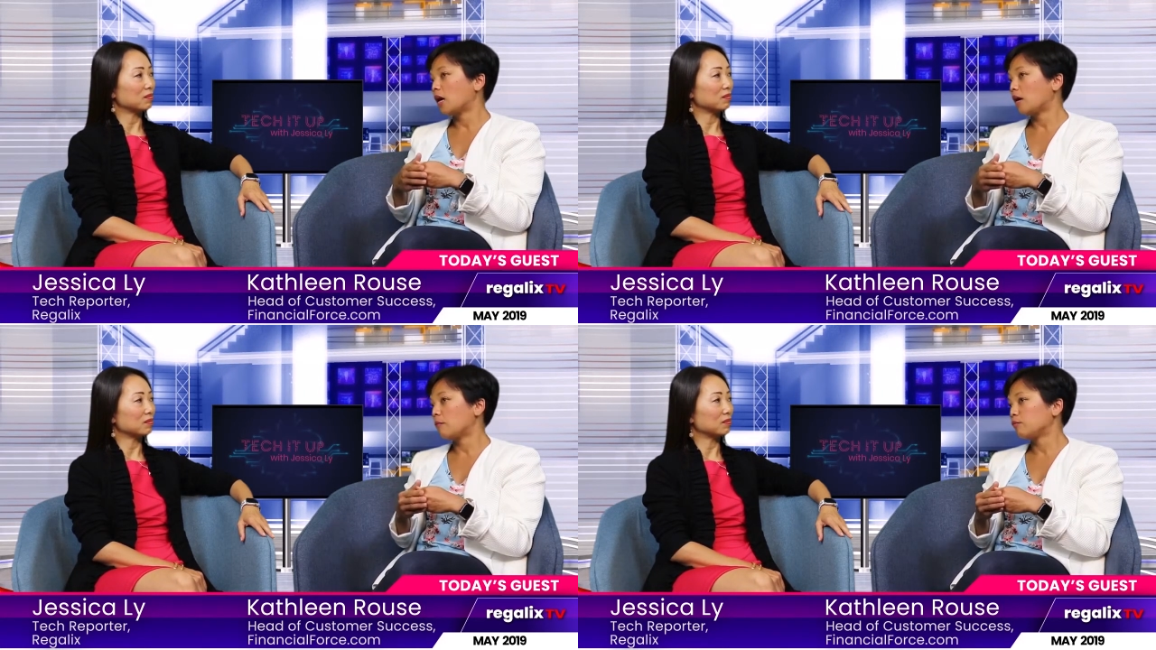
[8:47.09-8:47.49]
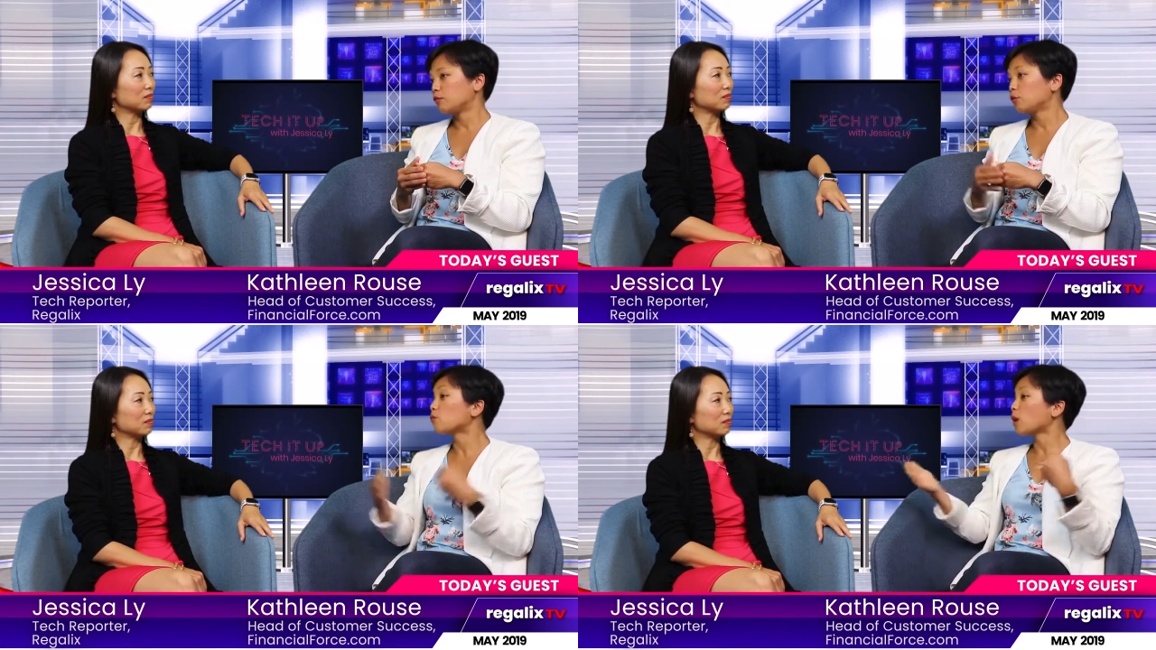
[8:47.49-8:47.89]

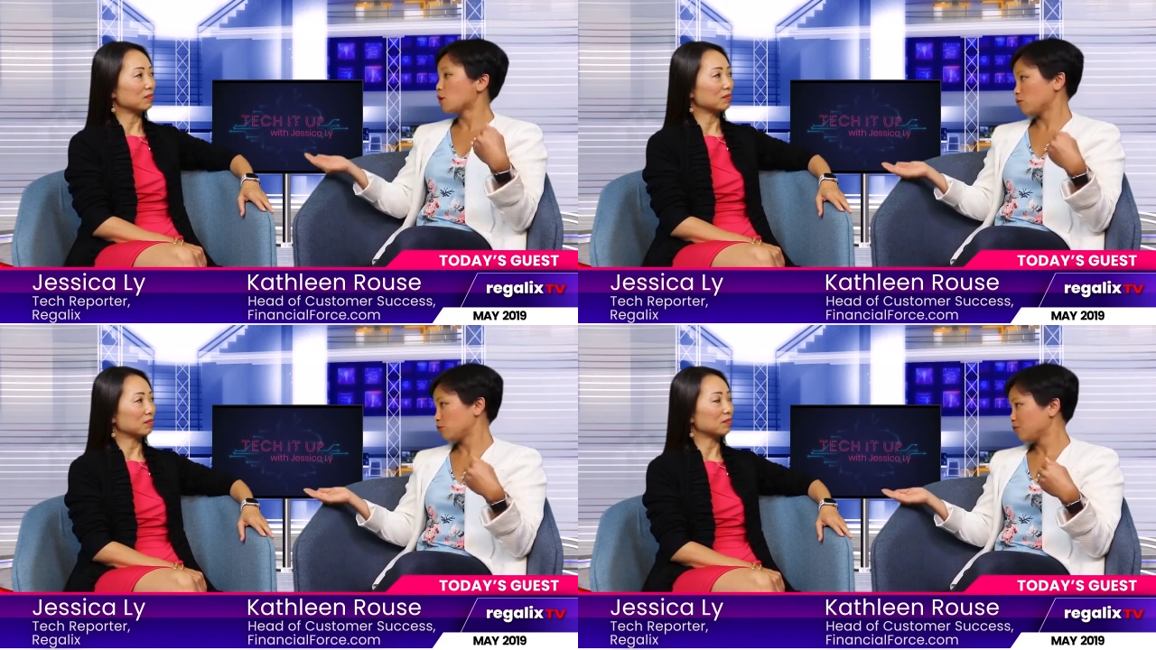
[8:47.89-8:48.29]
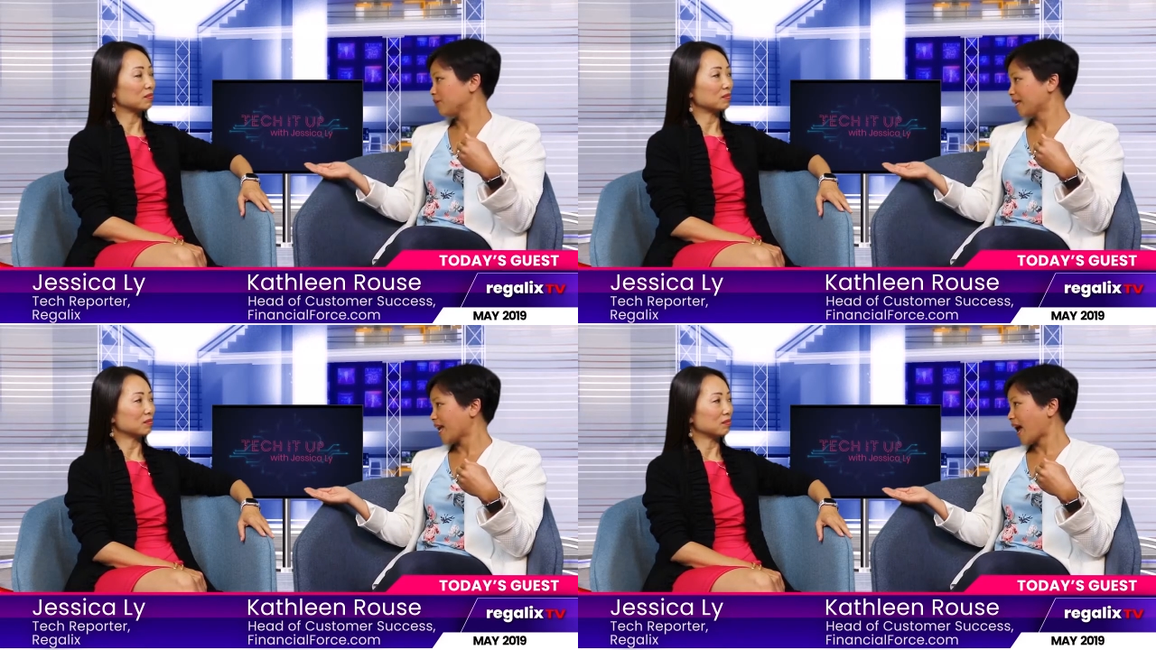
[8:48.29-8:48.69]
Speaker 1: um, grow
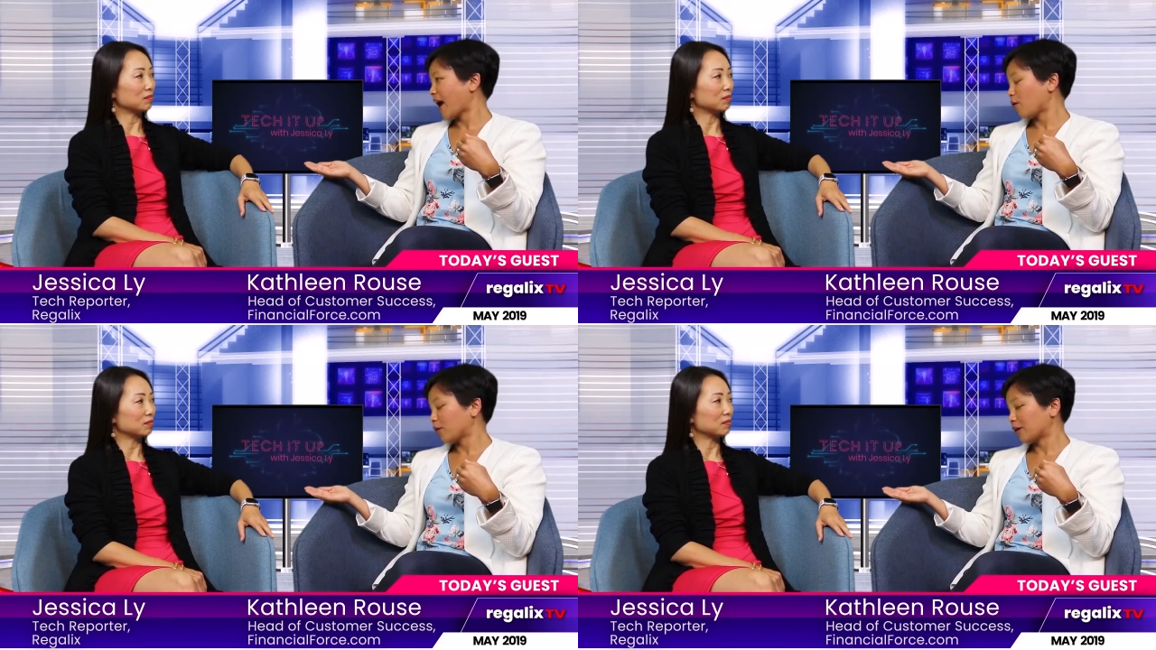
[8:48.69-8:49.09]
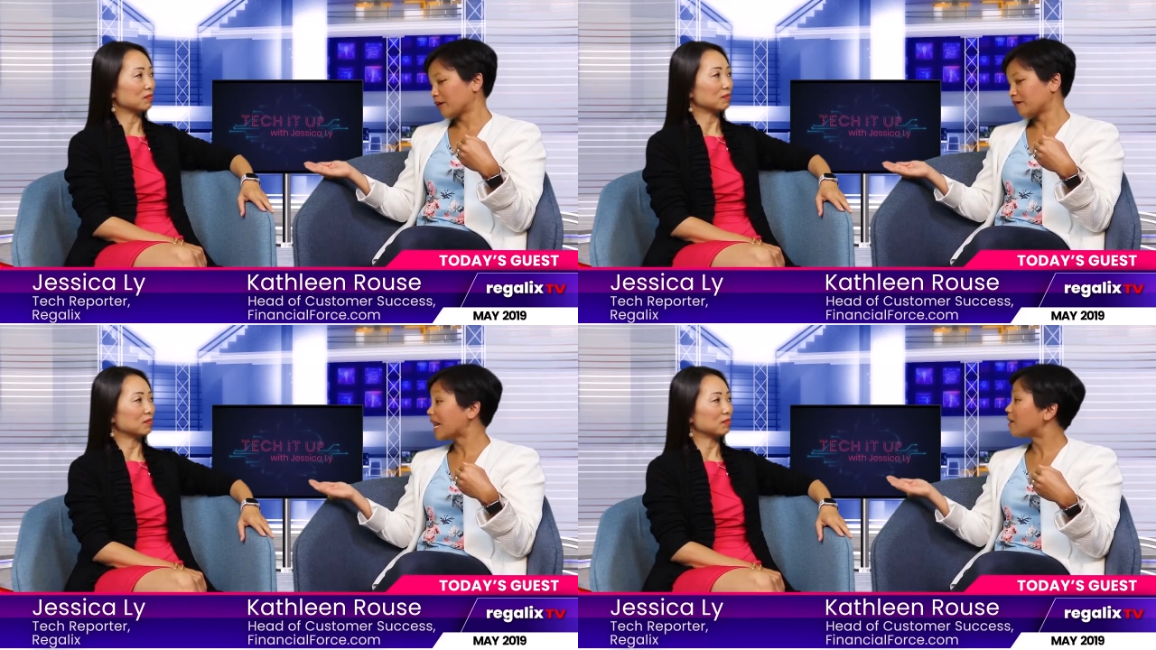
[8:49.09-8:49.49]

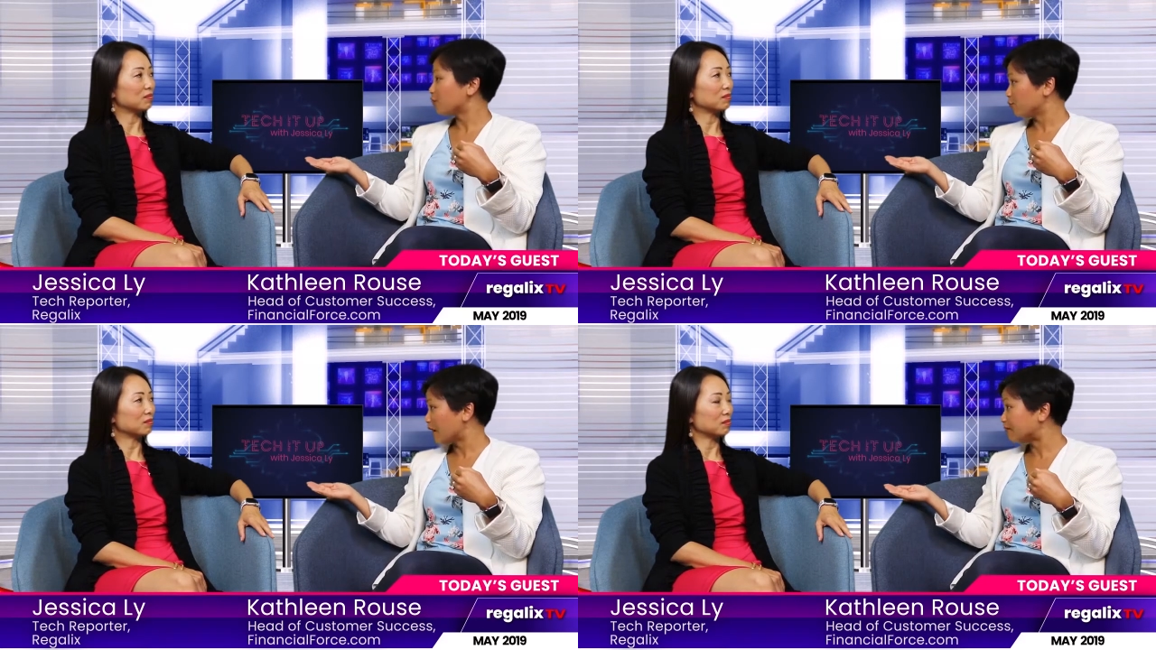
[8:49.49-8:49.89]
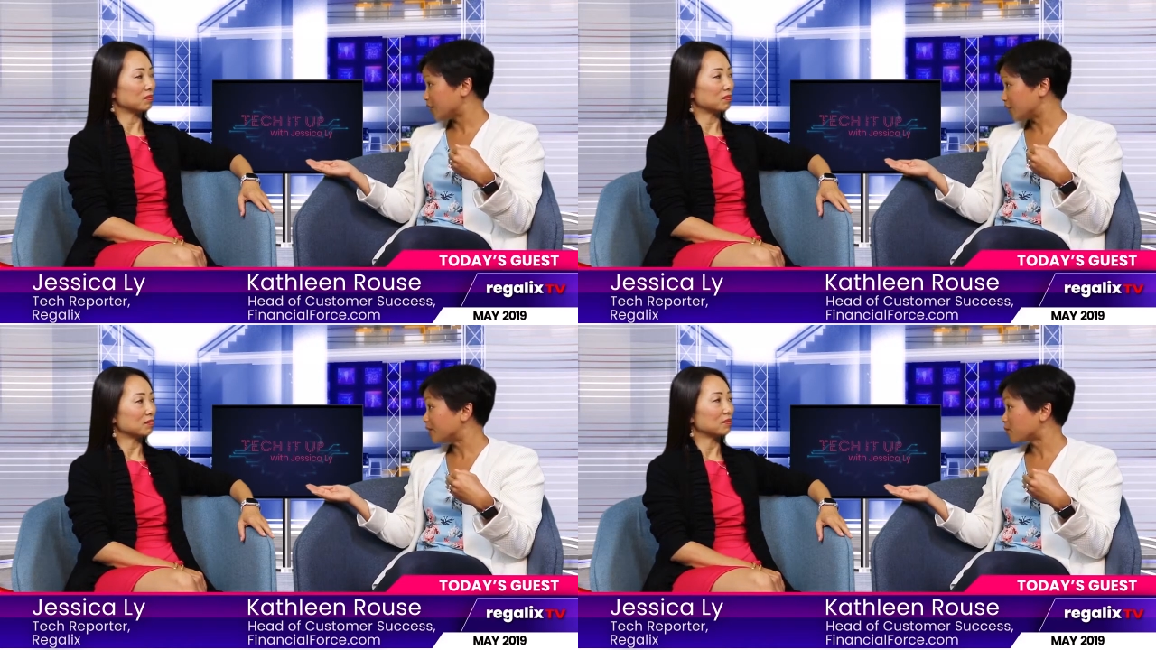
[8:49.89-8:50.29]
our net new
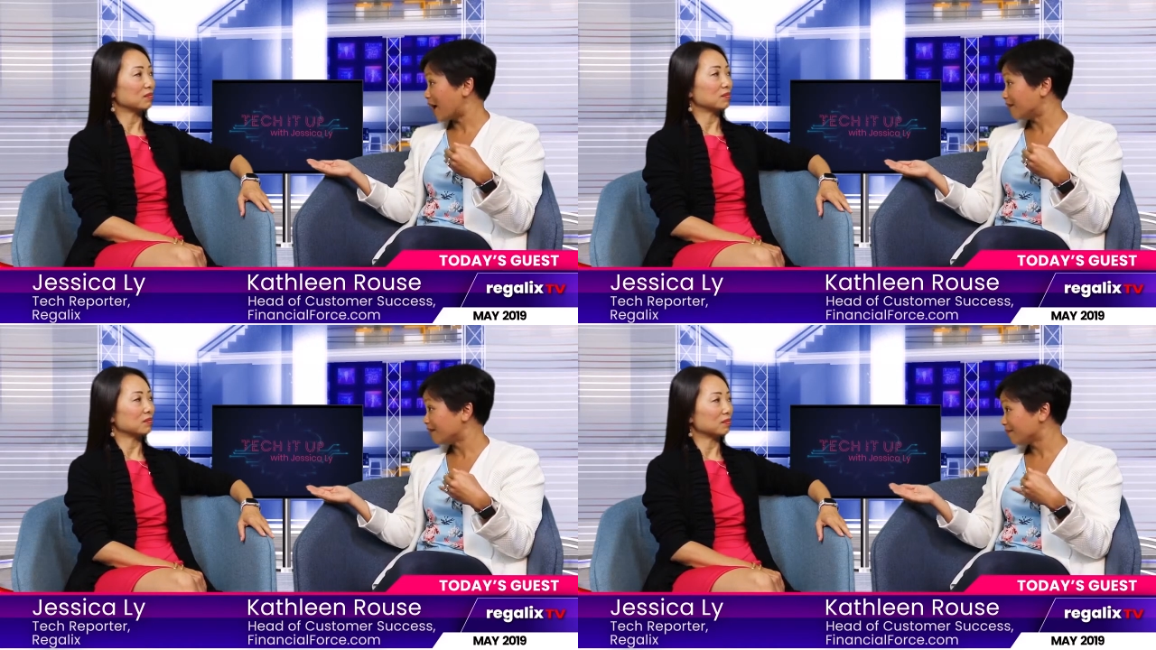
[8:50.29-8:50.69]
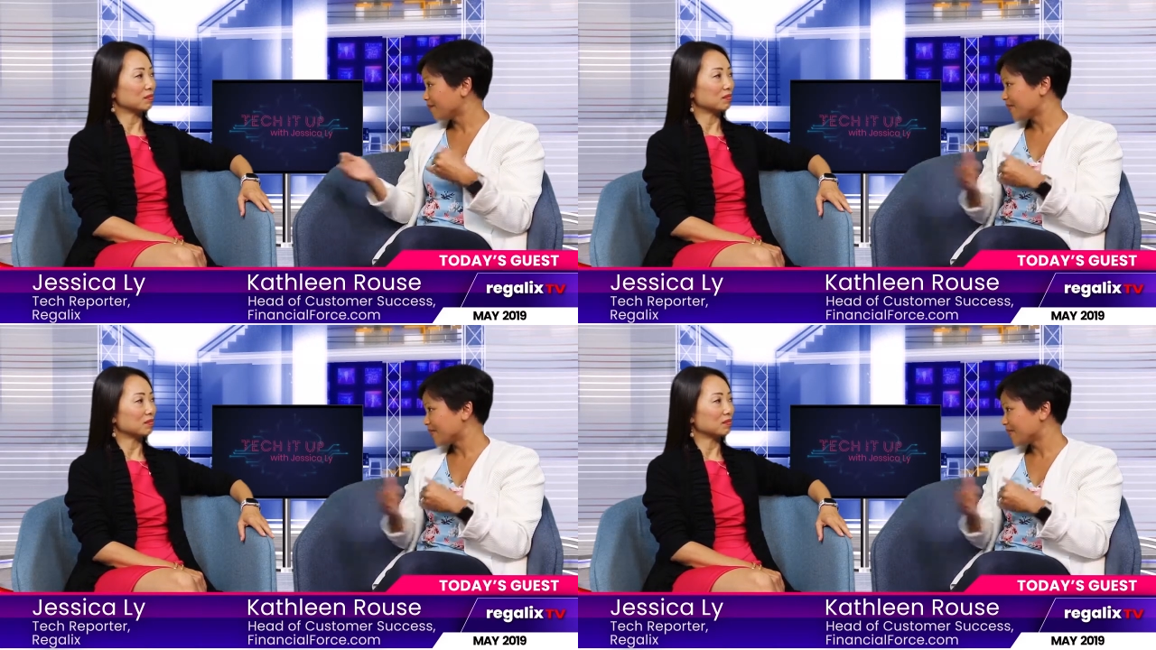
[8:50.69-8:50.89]
revenue as well.